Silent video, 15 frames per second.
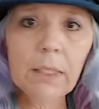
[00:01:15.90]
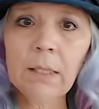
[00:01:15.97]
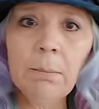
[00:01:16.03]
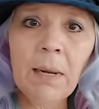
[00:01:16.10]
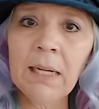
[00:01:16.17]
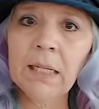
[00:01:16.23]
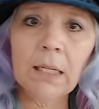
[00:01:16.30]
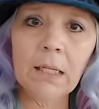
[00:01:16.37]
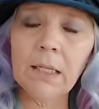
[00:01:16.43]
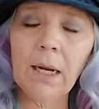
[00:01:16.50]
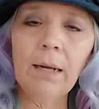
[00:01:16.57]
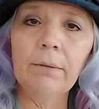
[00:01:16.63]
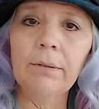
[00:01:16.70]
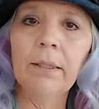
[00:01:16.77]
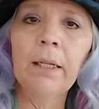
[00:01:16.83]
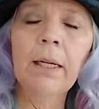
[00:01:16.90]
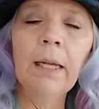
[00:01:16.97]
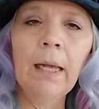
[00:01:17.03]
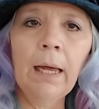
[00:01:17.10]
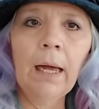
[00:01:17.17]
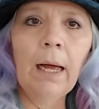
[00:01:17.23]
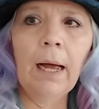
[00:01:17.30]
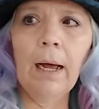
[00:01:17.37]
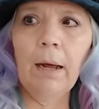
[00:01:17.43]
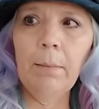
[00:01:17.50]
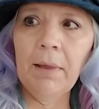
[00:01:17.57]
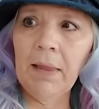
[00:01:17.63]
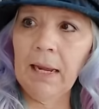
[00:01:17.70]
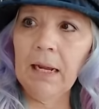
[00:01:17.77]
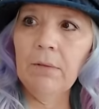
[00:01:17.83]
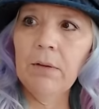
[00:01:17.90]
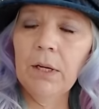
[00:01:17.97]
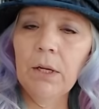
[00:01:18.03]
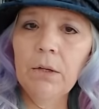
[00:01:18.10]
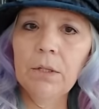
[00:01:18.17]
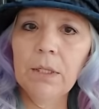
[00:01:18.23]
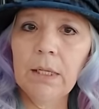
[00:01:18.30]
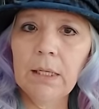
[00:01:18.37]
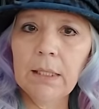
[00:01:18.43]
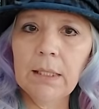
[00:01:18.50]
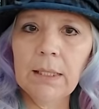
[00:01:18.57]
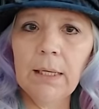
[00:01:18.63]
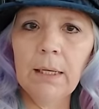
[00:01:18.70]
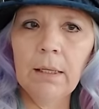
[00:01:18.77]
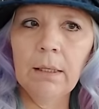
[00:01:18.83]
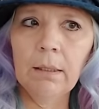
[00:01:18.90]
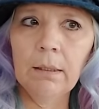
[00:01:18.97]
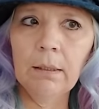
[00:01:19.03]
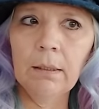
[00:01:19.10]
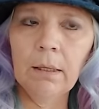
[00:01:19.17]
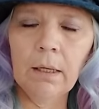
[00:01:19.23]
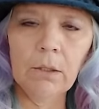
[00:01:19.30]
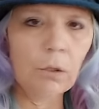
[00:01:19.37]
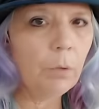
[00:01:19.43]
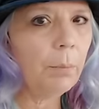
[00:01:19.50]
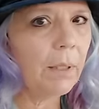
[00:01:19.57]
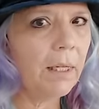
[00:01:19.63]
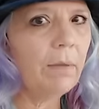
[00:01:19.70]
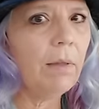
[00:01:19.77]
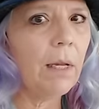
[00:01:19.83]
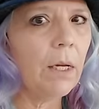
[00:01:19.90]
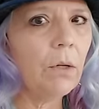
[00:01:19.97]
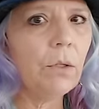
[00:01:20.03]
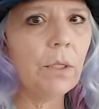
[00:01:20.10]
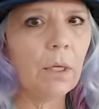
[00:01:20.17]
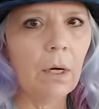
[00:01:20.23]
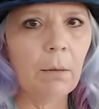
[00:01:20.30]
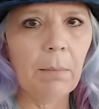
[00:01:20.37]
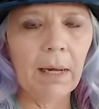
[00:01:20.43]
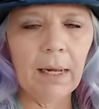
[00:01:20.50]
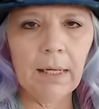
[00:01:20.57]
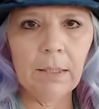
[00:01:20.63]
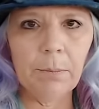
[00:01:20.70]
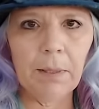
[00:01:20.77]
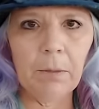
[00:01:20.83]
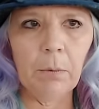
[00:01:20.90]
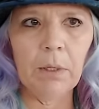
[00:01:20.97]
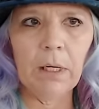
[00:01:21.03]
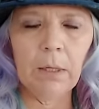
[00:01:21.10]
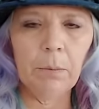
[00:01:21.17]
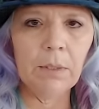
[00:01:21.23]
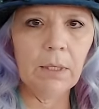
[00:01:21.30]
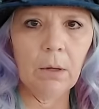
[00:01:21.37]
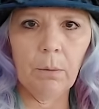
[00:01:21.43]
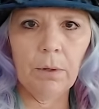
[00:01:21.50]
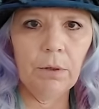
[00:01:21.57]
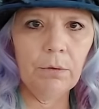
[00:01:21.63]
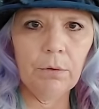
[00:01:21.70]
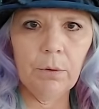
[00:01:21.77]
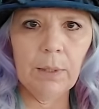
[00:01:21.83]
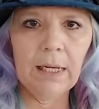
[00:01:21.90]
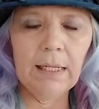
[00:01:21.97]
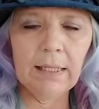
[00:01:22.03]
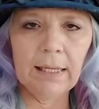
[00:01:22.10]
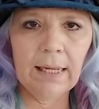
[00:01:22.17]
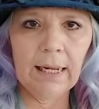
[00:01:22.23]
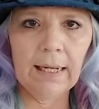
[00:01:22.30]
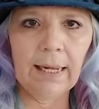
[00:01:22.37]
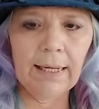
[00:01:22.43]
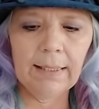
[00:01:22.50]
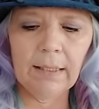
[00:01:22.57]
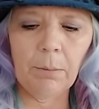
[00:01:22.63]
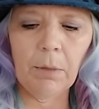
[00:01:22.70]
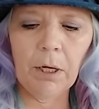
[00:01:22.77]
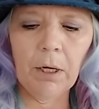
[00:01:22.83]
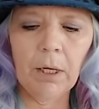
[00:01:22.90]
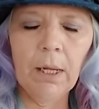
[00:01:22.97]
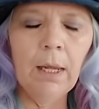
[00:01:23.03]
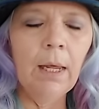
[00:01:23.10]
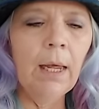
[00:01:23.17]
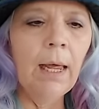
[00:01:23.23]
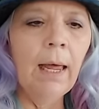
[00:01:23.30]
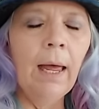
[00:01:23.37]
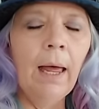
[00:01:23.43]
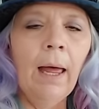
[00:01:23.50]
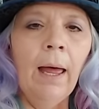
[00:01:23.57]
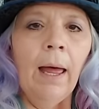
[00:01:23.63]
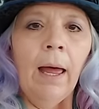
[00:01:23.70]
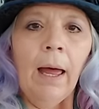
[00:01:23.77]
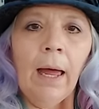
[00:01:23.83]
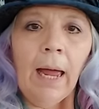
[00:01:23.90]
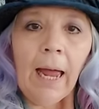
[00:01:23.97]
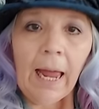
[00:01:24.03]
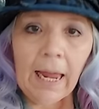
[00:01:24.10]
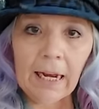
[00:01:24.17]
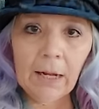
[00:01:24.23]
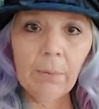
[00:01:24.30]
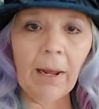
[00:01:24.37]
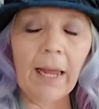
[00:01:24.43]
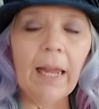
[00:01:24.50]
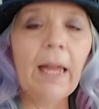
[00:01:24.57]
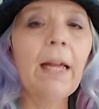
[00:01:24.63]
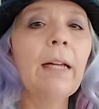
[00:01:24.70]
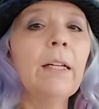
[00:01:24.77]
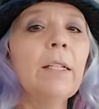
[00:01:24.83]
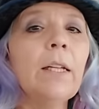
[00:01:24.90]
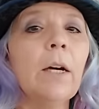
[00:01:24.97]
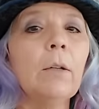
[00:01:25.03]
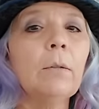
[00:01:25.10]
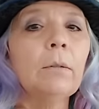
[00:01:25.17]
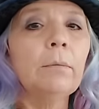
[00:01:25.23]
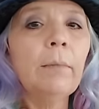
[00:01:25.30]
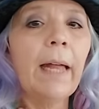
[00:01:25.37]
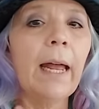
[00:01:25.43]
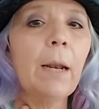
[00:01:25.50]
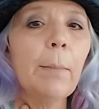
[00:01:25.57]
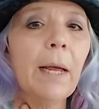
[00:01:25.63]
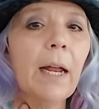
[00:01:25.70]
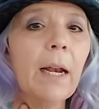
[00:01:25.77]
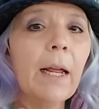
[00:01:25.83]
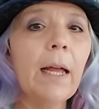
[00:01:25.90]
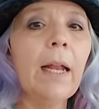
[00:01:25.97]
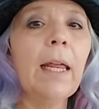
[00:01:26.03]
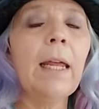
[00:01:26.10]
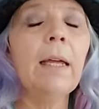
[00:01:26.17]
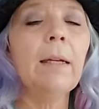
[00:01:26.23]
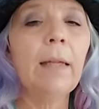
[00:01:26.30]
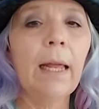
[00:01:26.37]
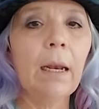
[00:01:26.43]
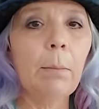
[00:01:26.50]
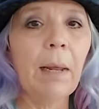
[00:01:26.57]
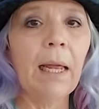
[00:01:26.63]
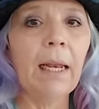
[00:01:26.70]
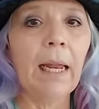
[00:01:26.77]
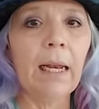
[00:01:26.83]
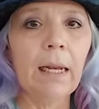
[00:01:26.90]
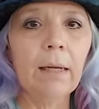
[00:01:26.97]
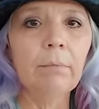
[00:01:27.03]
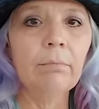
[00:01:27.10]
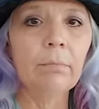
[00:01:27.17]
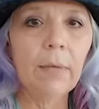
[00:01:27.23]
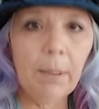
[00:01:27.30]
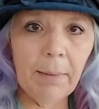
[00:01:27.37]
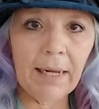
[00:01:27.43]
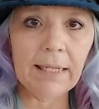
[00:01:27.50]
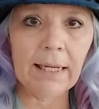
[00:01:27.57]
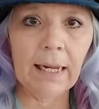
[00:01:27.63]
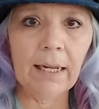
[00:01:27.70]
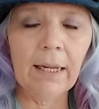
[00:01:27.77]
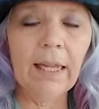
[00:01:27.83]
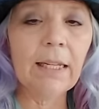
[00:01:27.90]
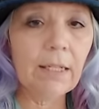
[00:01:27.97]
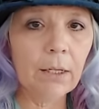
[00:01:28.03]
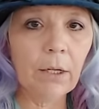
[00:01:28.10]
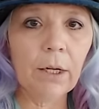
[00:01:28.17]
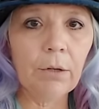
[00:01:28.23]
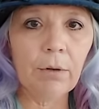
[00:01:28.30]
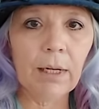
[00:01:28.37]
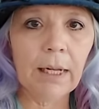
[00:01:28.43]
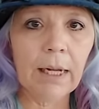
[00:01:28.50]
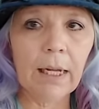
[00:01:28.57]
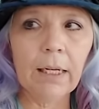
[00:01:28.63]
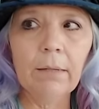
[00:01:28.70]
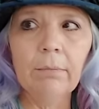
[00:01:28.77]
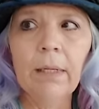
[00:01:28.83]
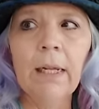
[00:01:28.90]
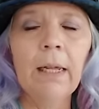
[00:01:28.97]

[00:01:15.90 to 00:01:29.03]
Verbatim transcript: It's amazing stuff. Um, and they even used it, I do believe they used it on my husband when he was going through his thing last summer. Anyway, so antibiotic honey and a band-aid amazing. It's looking really good.